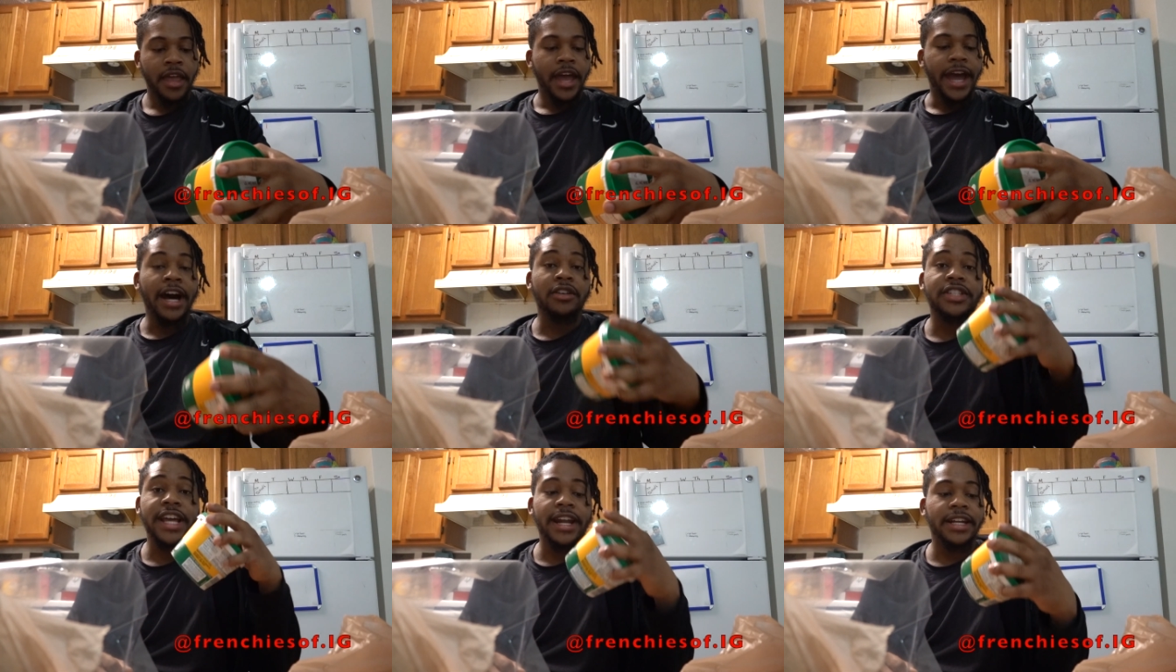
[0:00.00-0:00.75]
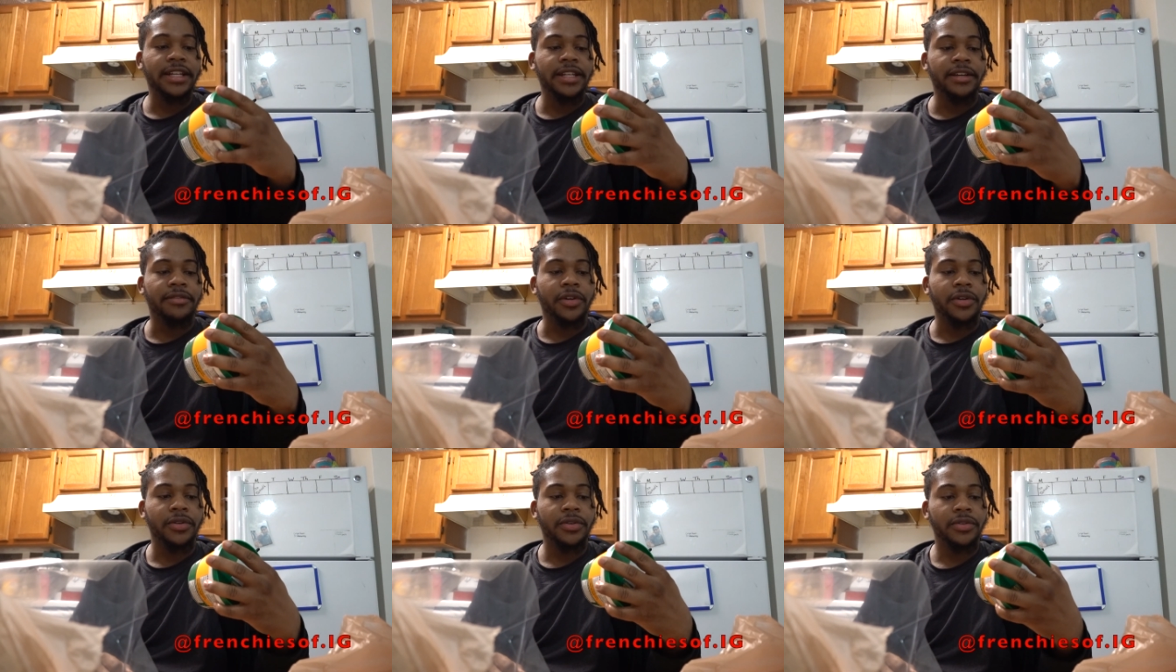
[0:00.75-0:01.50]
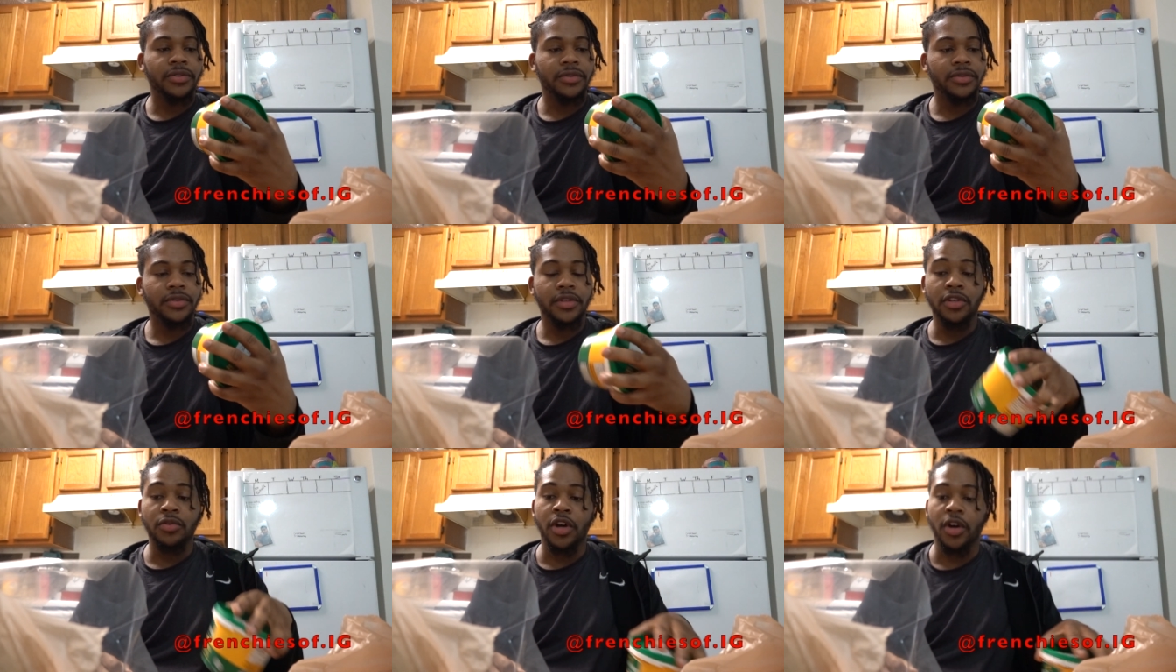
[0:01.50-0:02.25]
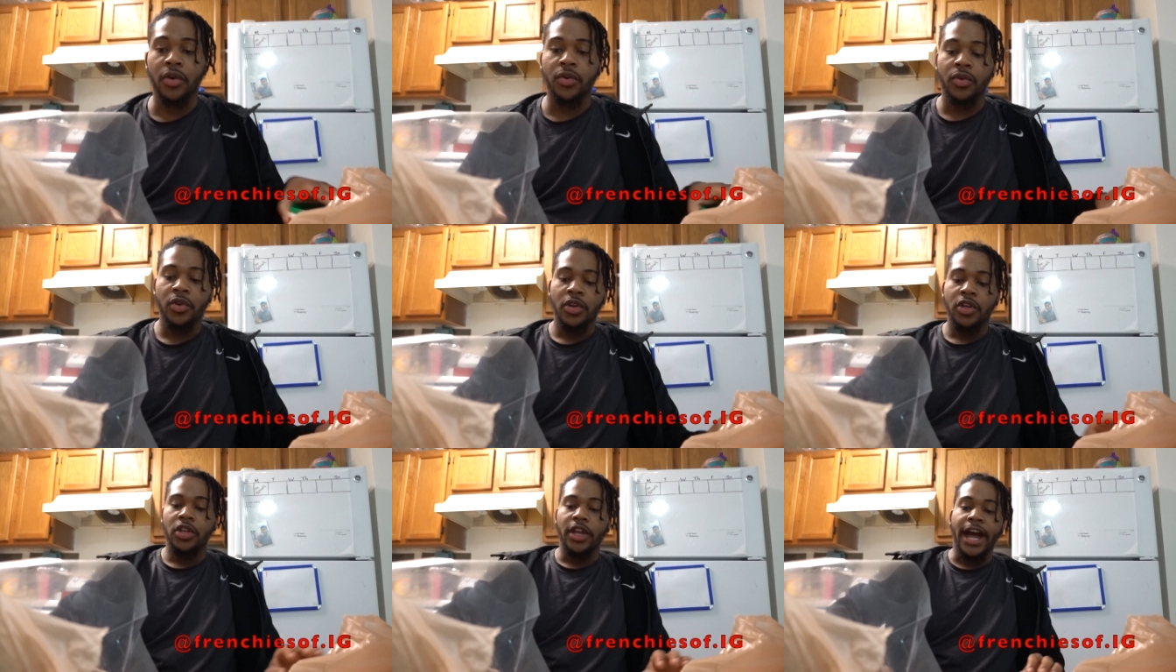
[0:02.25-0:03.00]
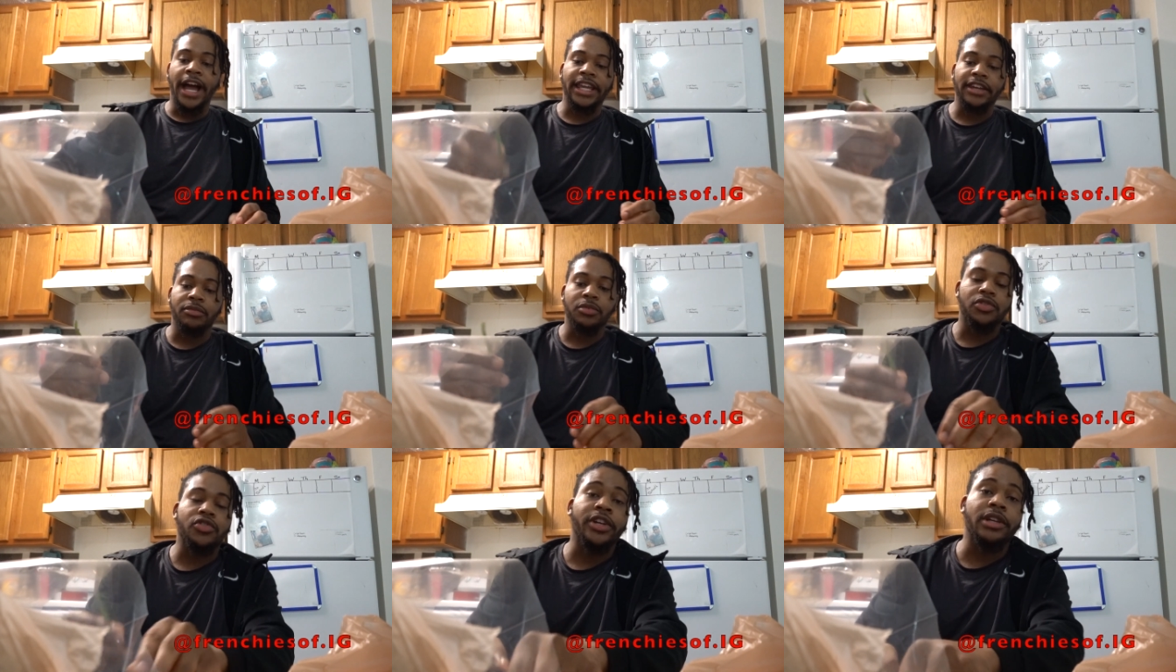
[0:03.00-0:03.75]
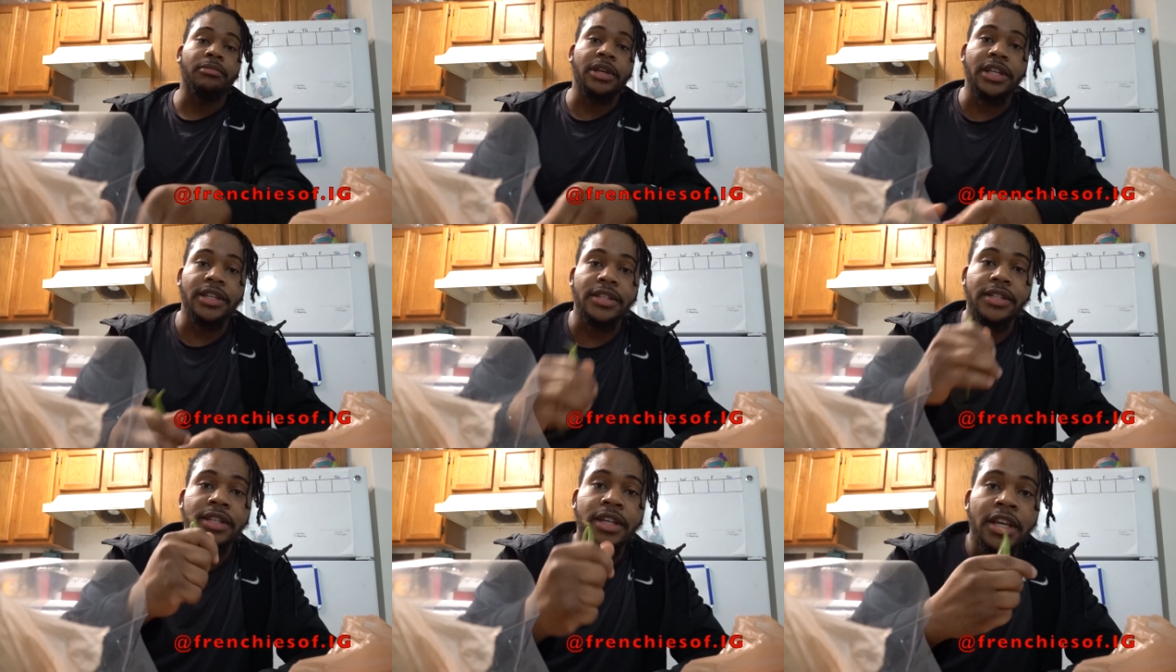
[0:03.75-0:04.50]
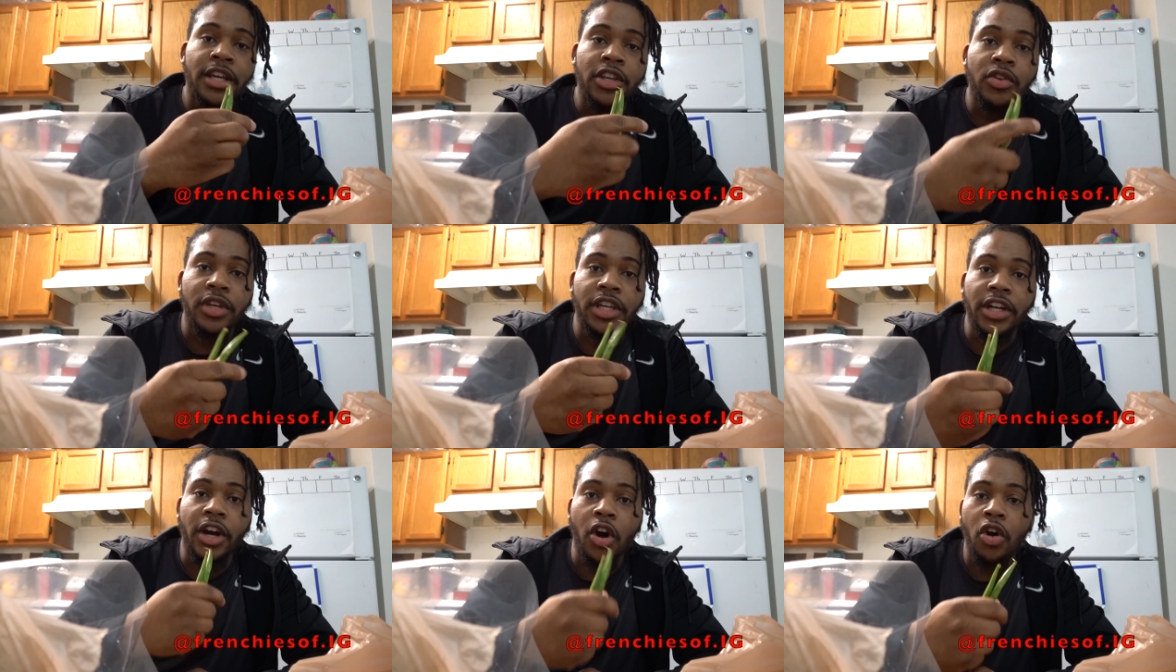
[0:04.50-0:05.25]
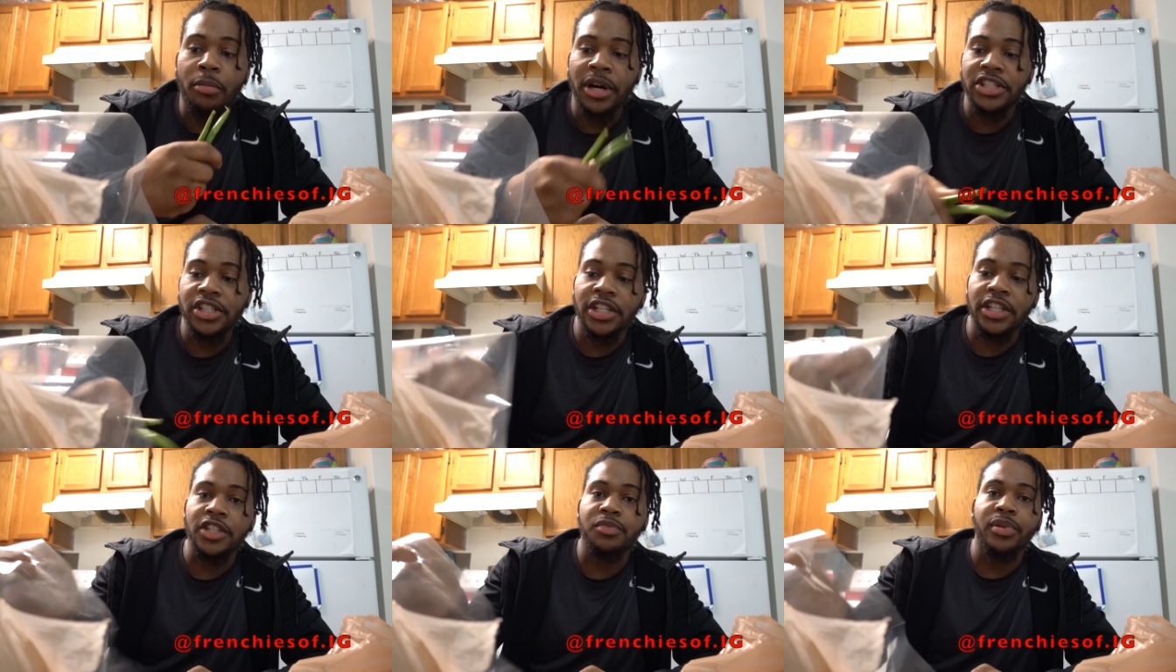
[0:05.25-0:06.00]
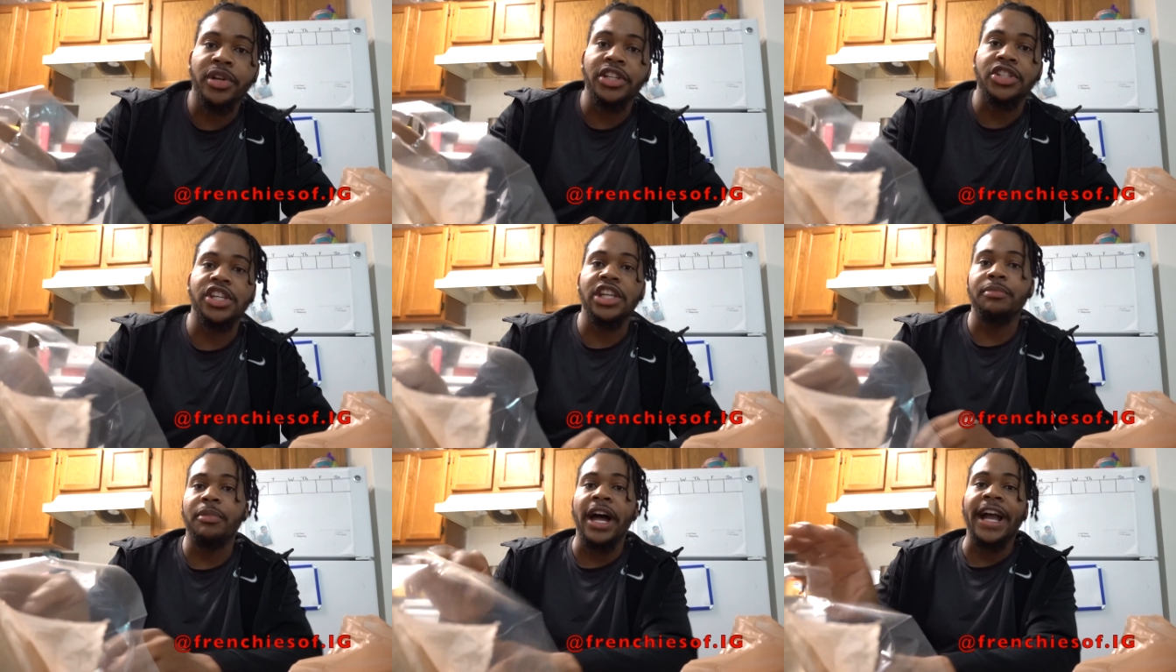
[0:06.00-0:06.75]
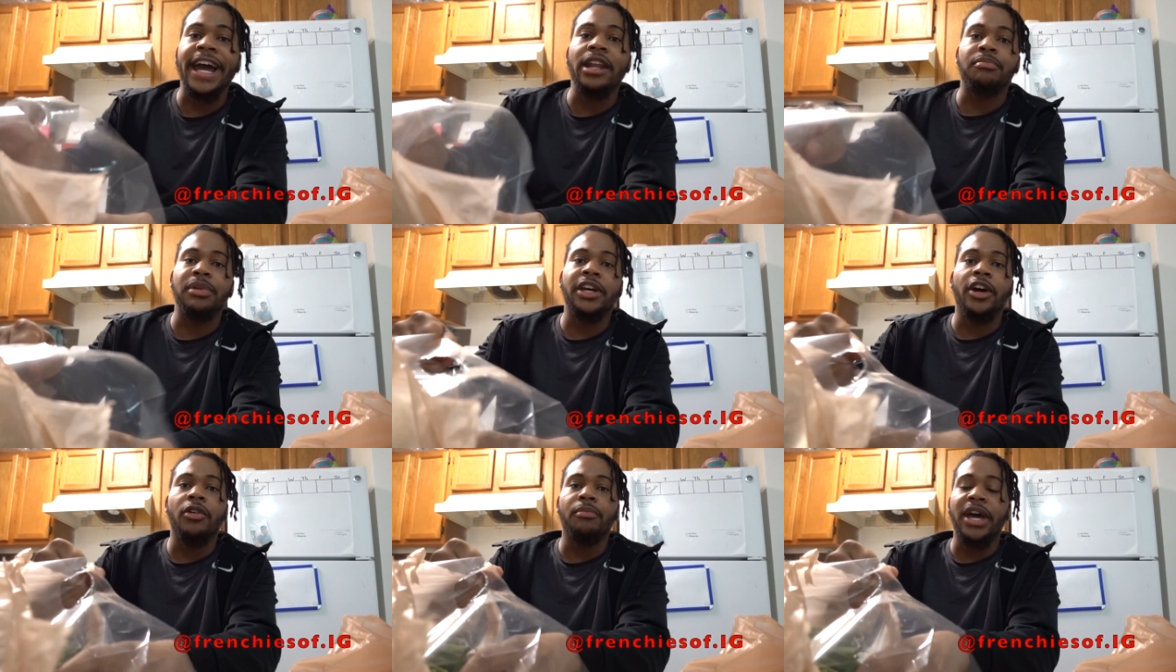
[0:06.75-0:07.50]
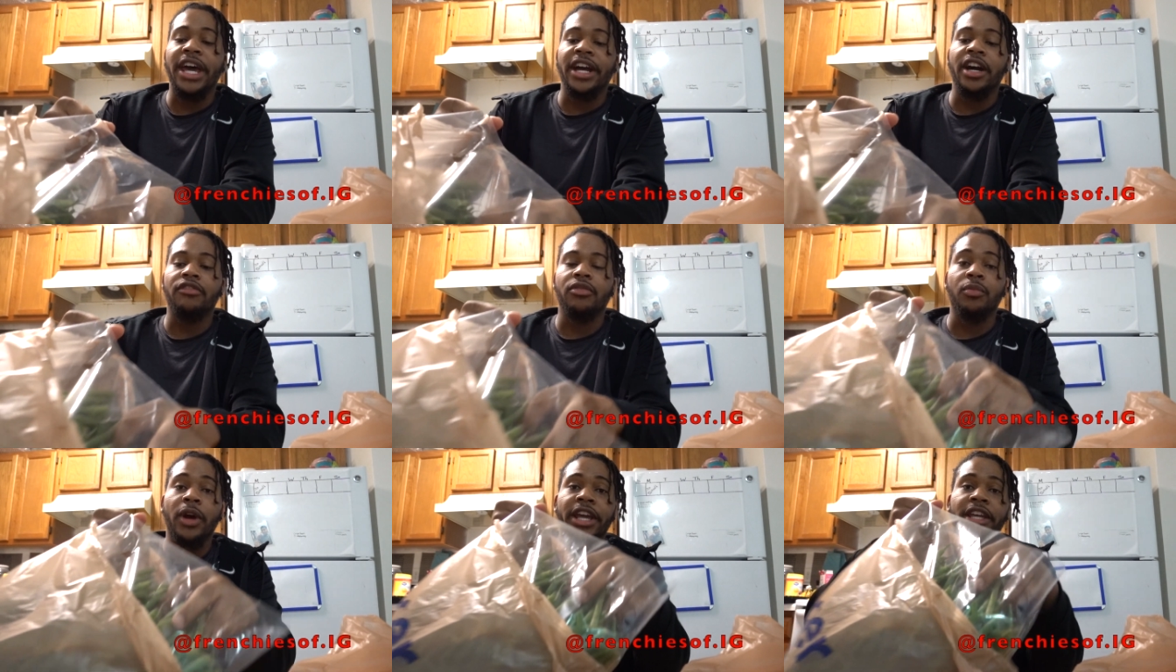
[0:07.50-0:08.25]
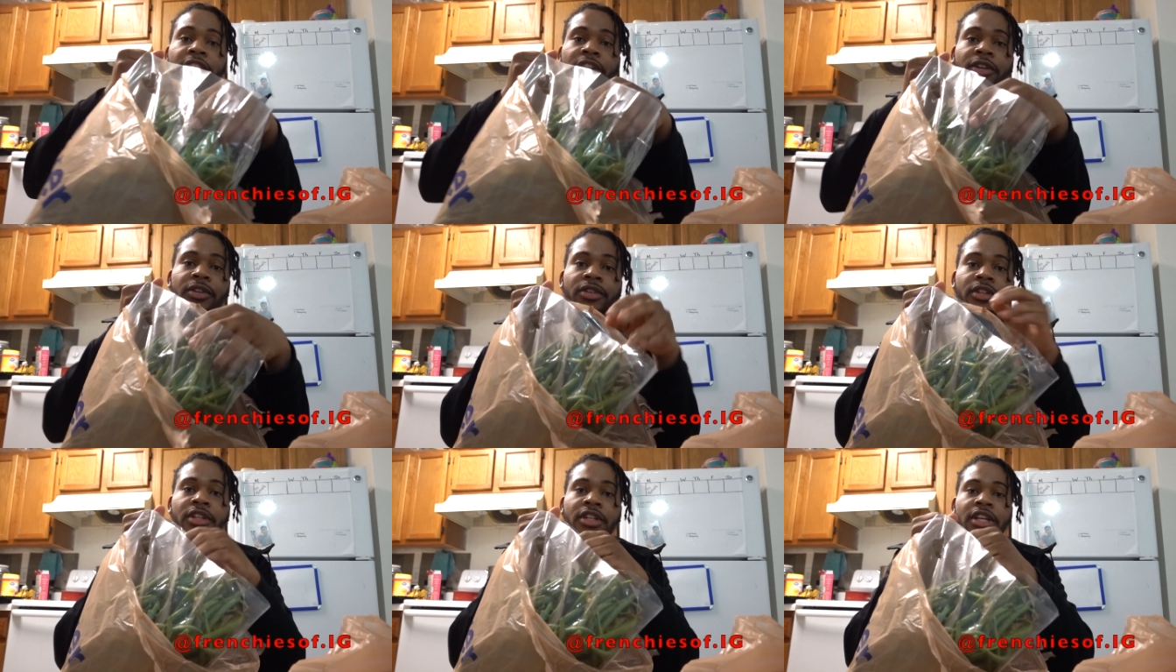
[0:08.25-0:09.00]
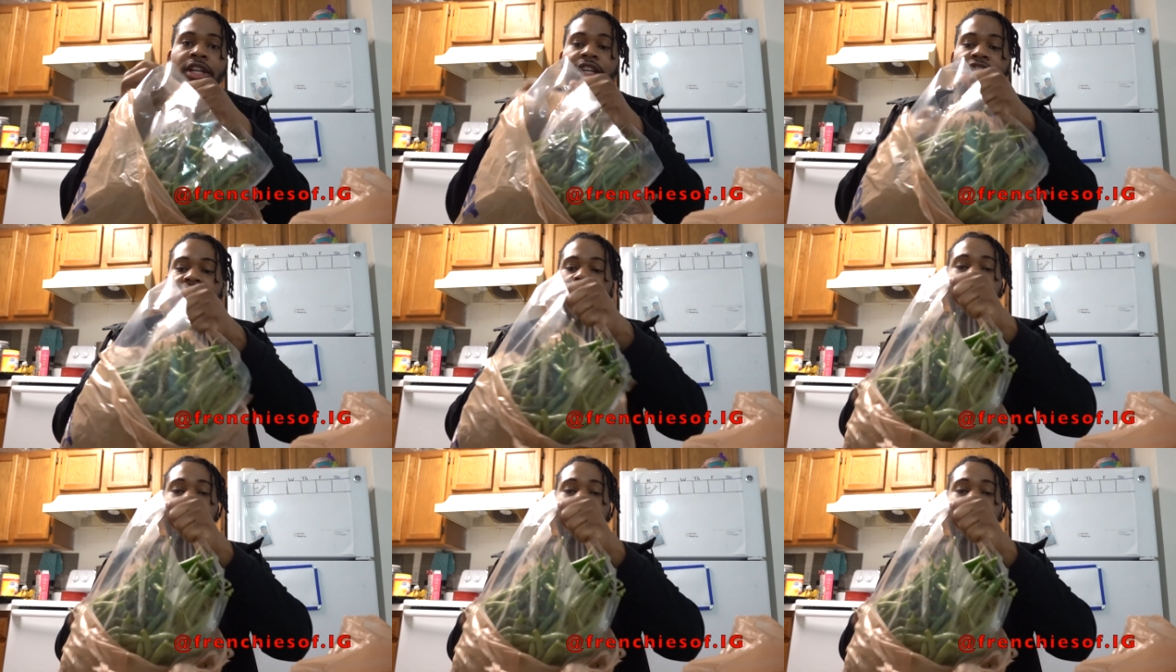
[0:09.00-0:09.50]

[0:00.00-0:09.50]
Outside of the liver, you know, I give them string beans. You can get a whole bunch of these pretty cheap. I got a big old bag of them right here. As y'all